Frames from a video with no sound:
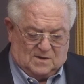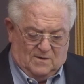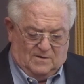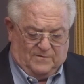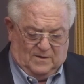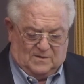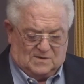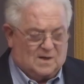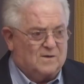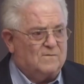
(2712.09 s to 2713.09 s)
learned to
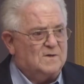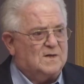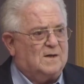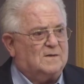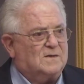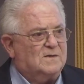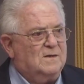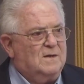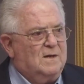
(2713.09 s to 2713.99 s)
focus on the results